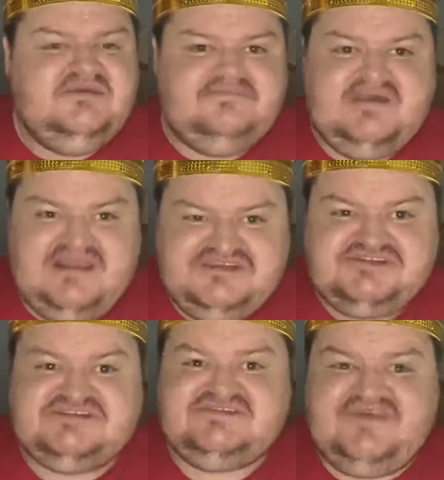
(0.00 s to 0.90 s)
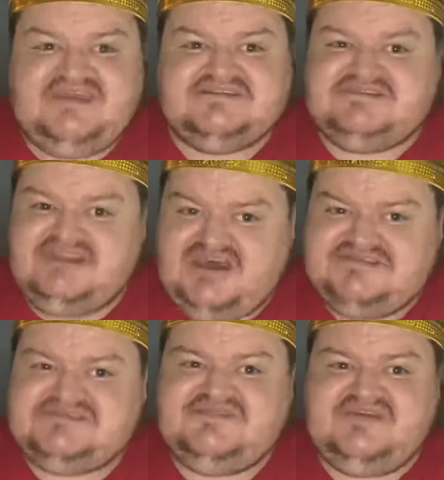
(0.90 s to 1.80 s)
malicious things,
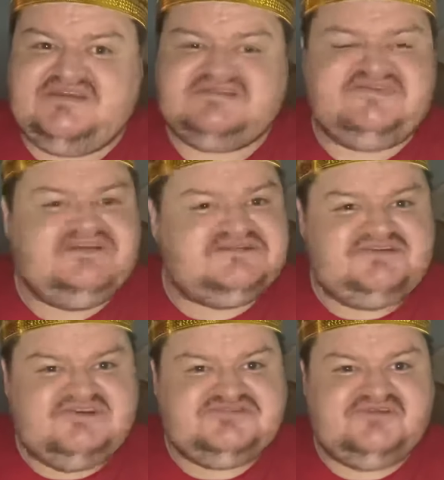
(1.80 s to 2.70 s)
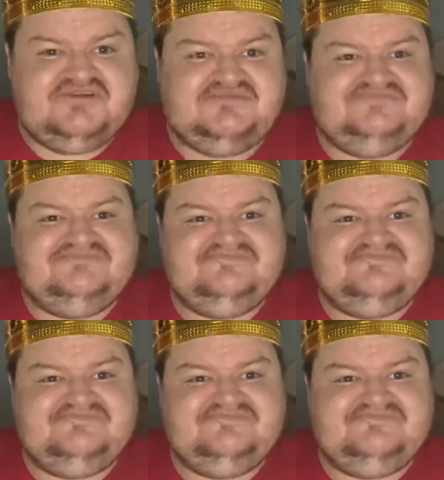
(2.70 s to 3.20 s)
nasty things, things that are not true.